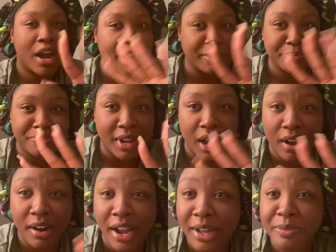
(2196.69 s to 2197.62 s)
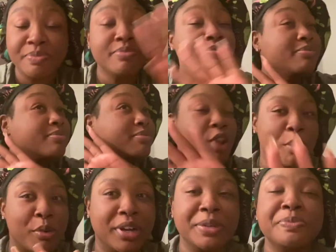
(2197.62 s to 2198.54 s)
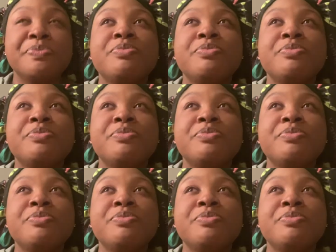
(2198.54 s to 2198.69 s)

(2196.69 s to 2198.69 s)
right, not gonna cry. No more.